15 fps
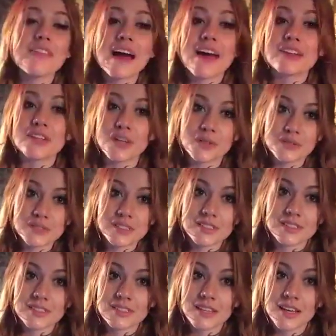that
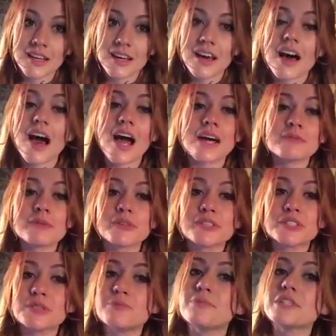note, I am
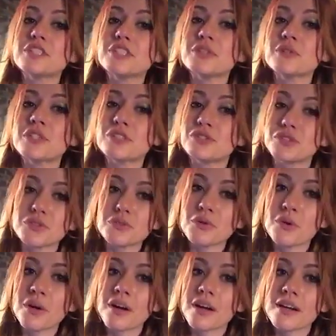going to bid you
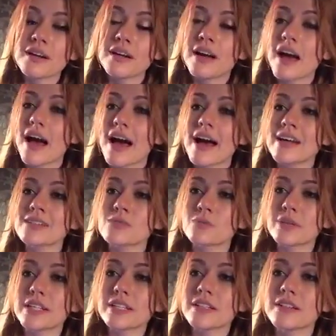adieu as
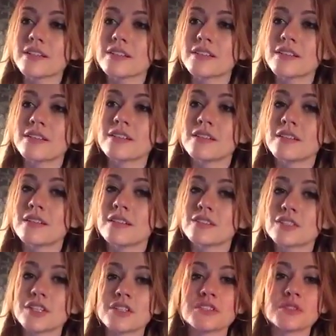we
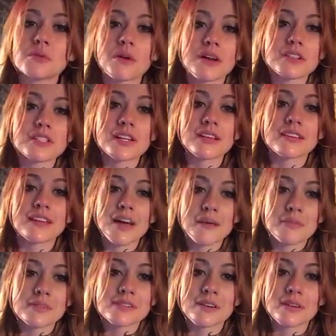turn to watching the
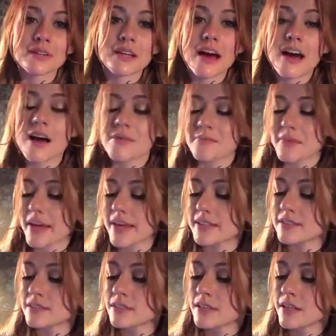episode.
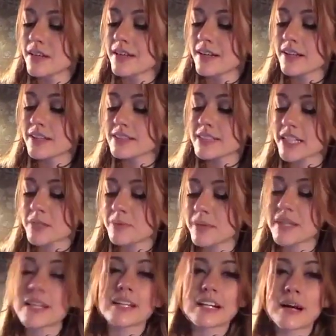And take a
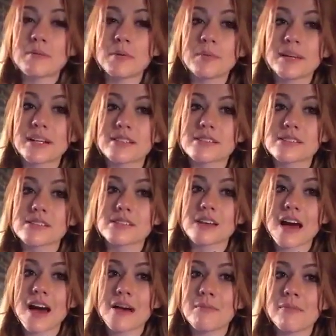peek in a couple minutes
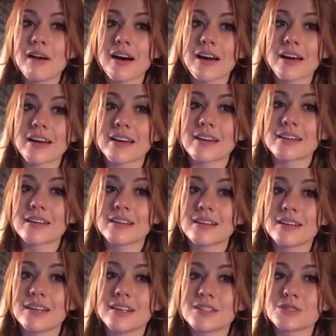at my
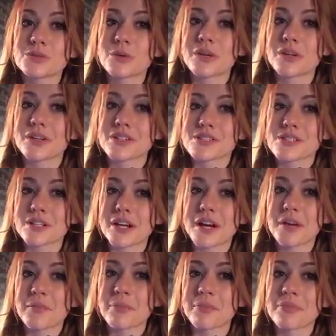Twitter and
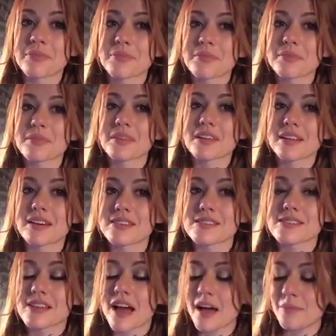Instagram,
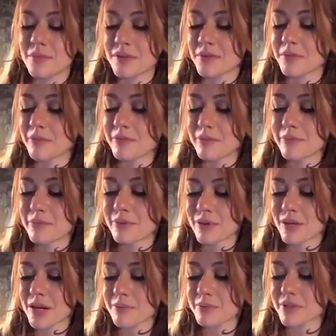because I'm going to
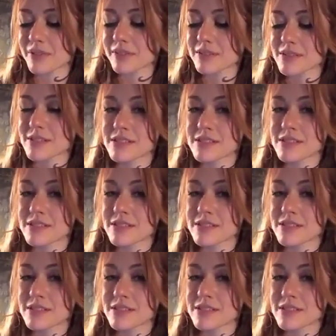put up a